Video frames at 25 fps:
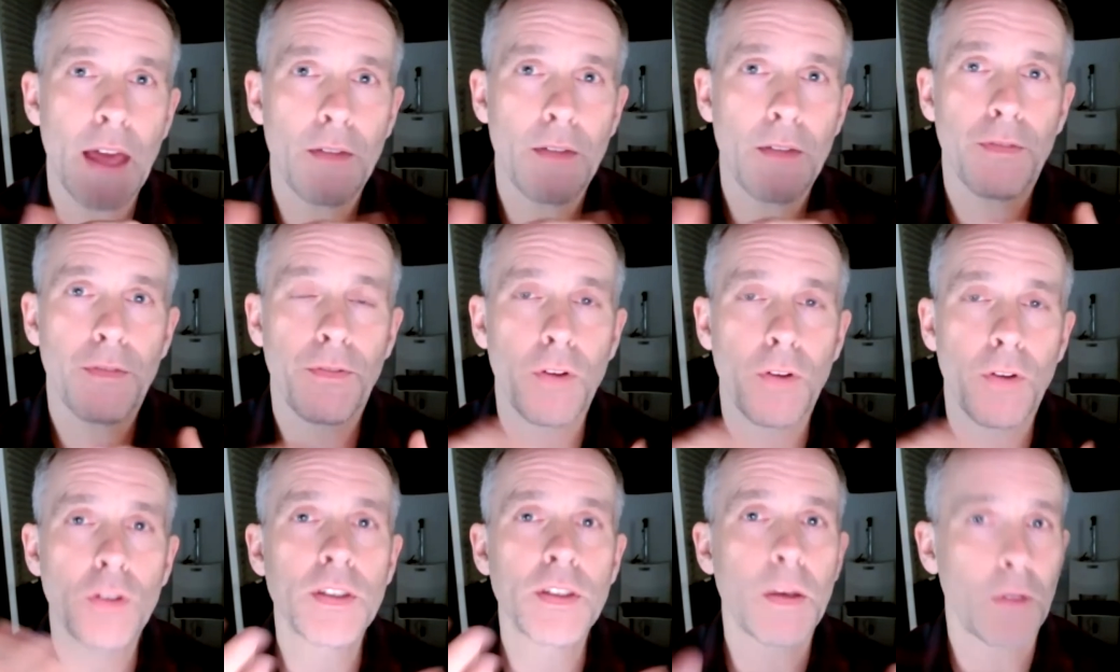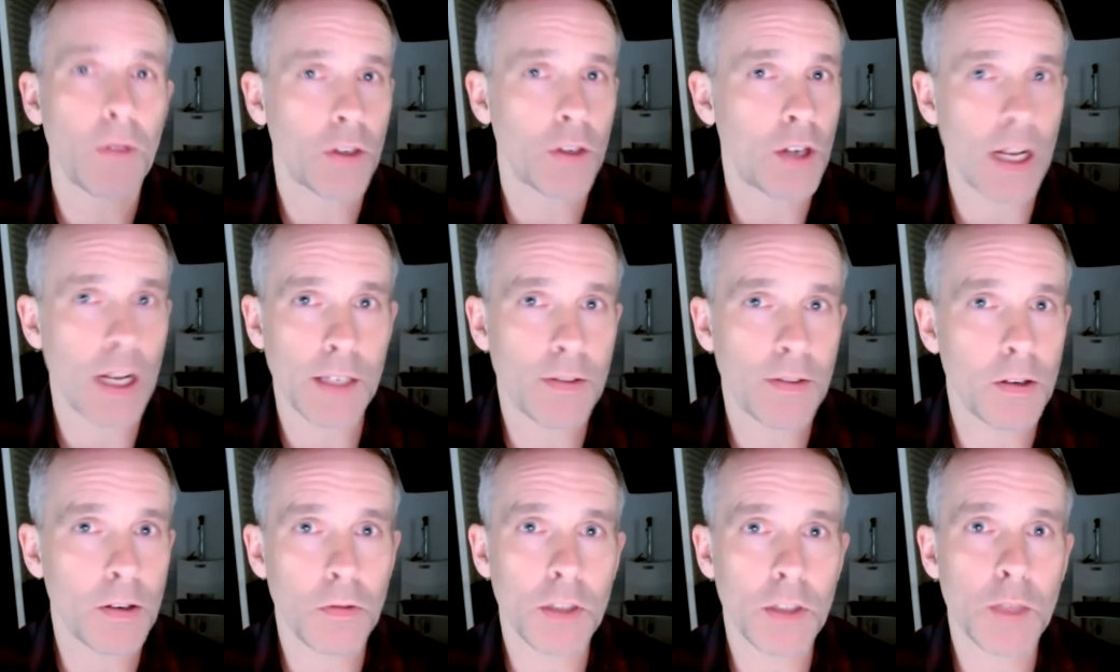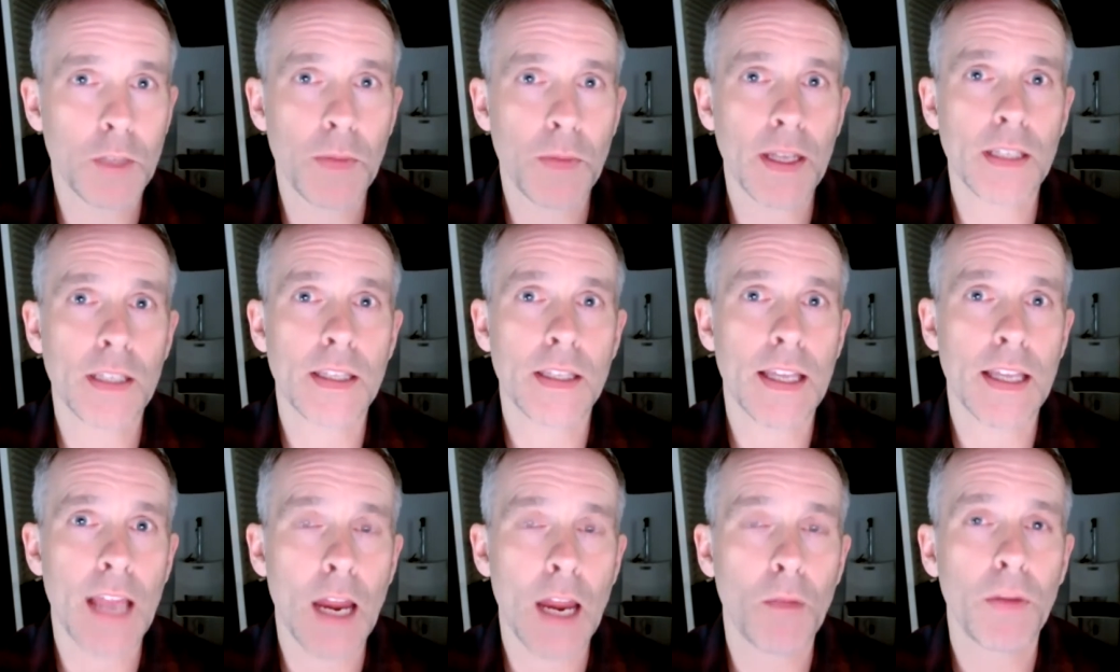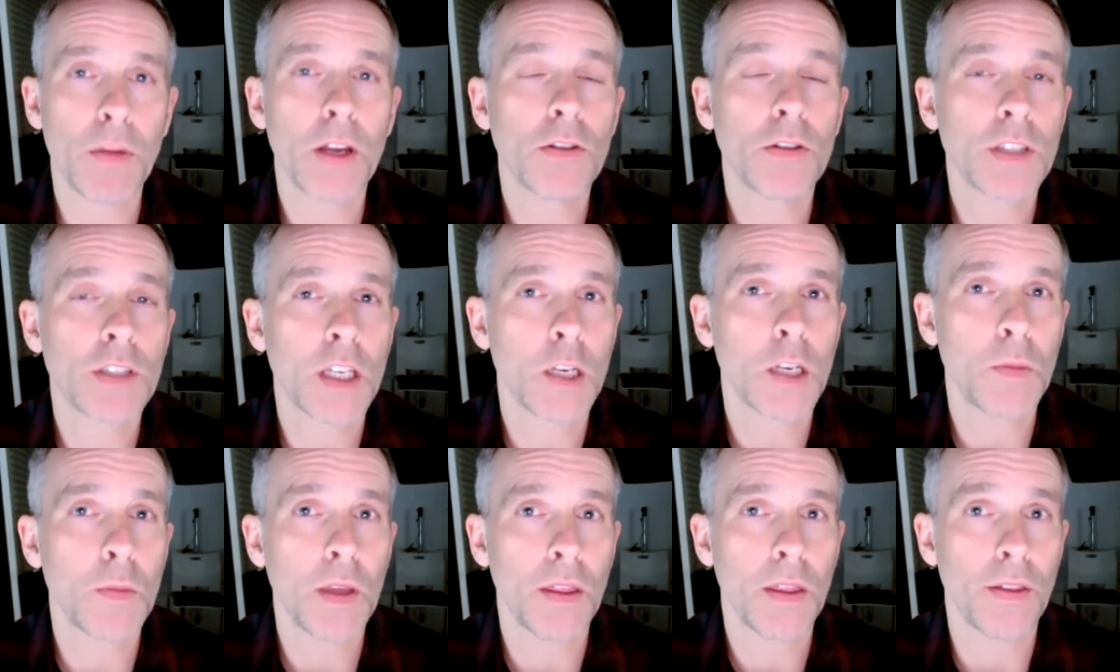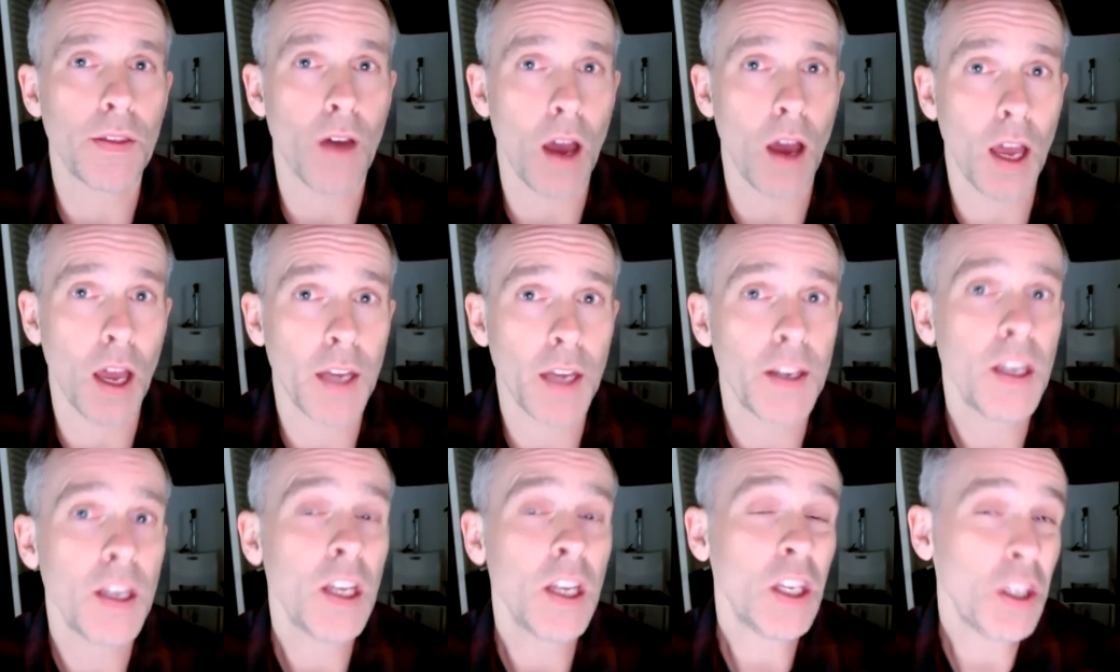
frozen embryo transfer, which means the embryo is going to be thawed